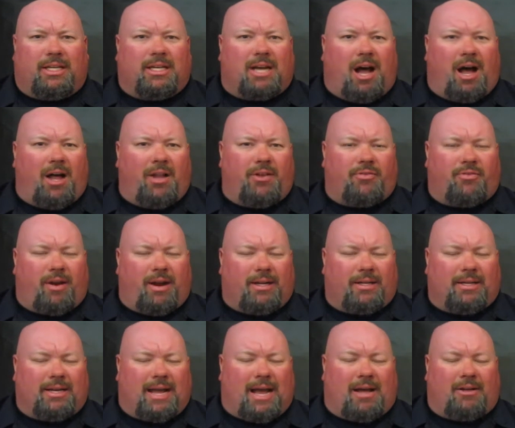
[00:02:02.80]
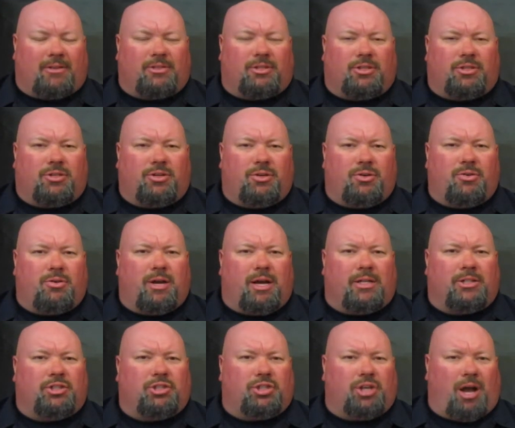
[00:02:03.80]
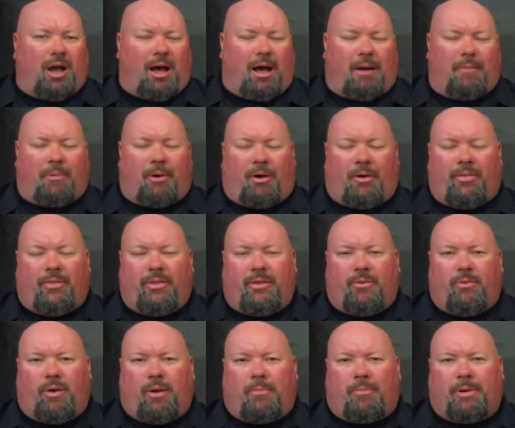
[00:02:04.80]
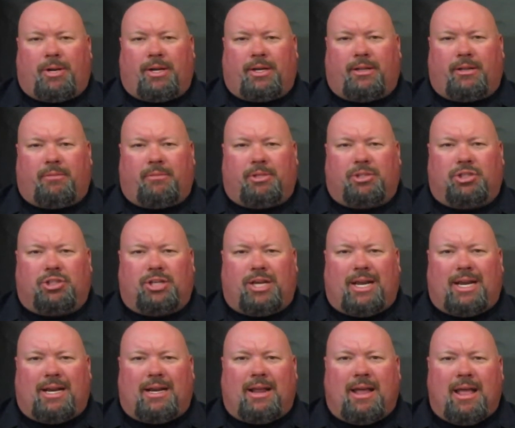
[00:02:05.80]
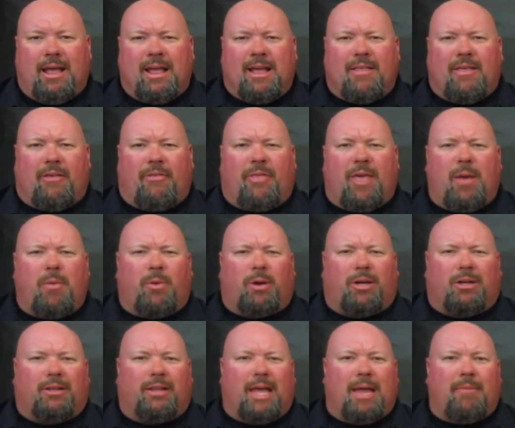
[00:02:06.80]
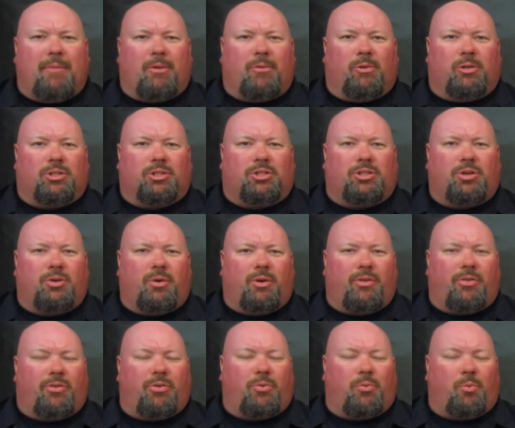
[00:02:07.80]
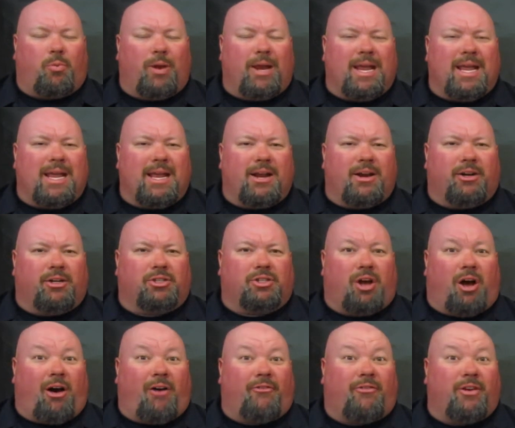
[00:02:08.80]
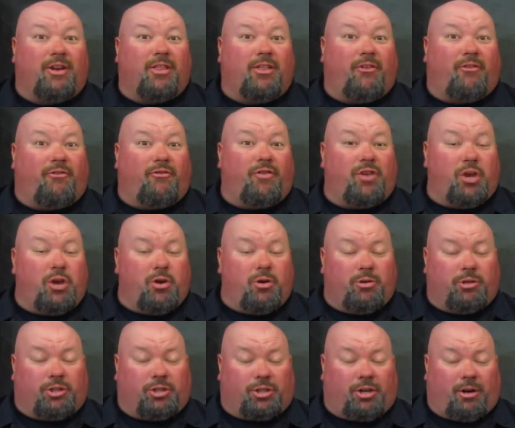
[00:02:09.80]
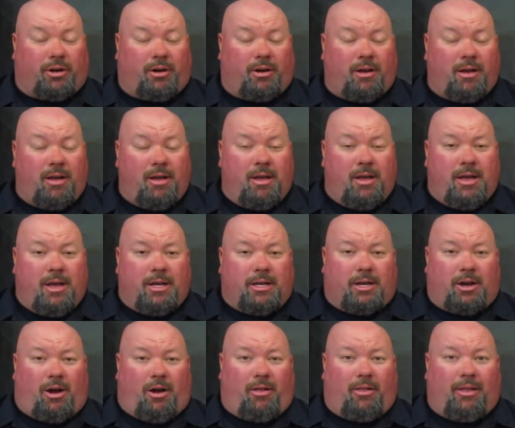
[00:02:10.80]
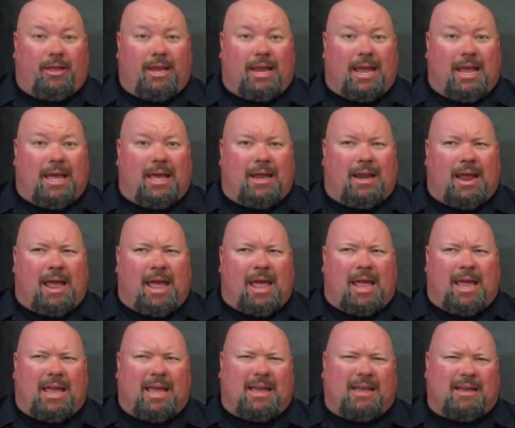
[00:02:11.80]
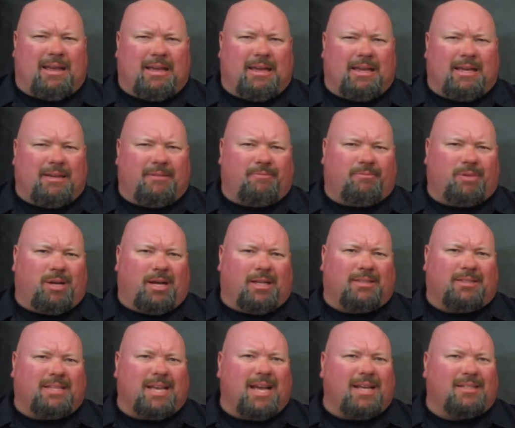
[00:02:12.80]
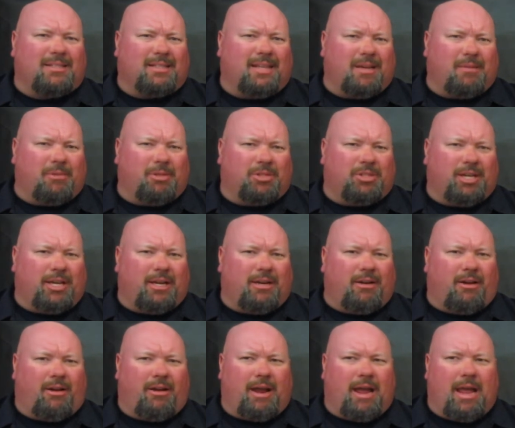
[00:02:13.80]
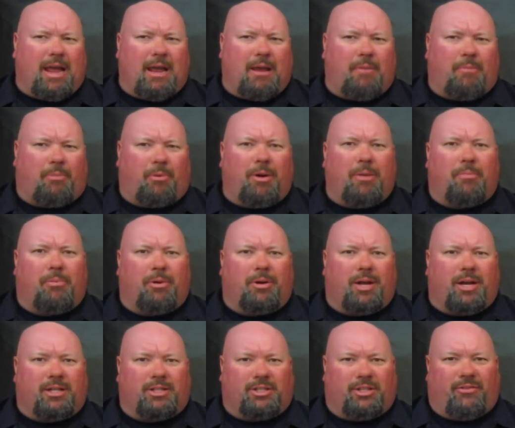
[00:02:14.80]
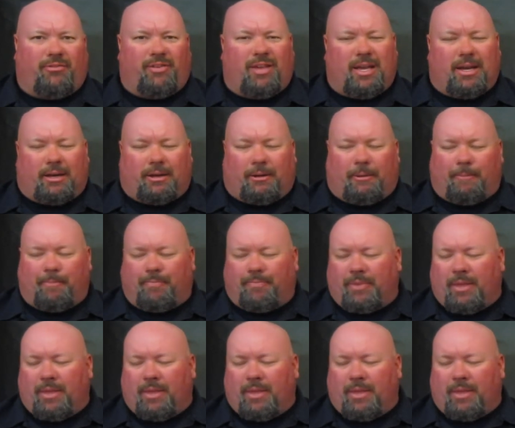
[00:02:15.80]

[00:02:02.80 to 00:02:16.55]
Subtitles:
contract it out to do a job on a particular machine that they were claiming was 2 or 3 years off into the future, calling it a testing machine on a pre-production vehicle.